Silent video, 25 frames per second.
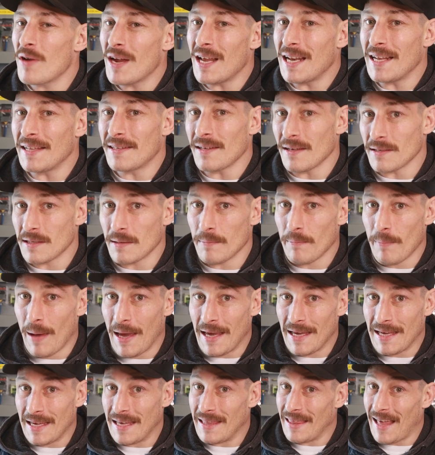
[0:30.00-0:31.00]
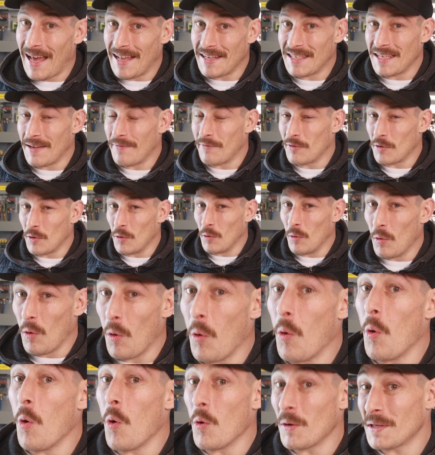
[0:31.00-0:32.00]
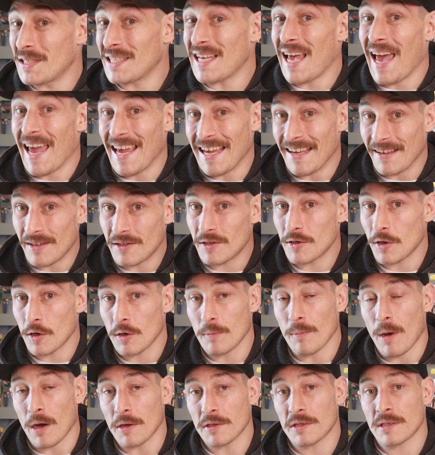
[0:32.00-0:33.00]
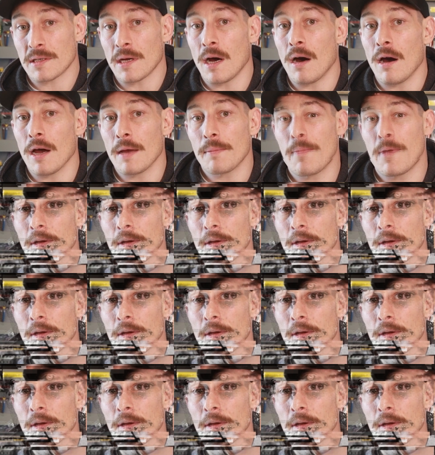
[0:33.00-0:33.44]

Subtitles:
really doesn't make it that difficult or take too much time.